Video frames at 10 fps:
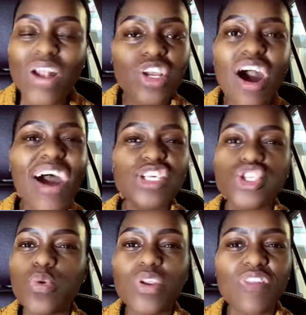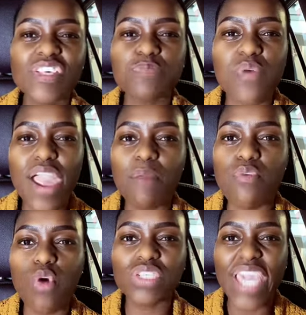What God is doing on this prayer
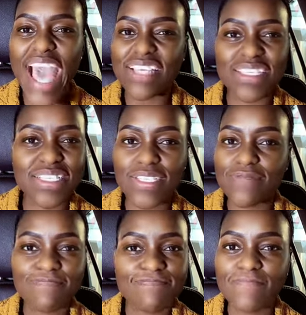broadcast?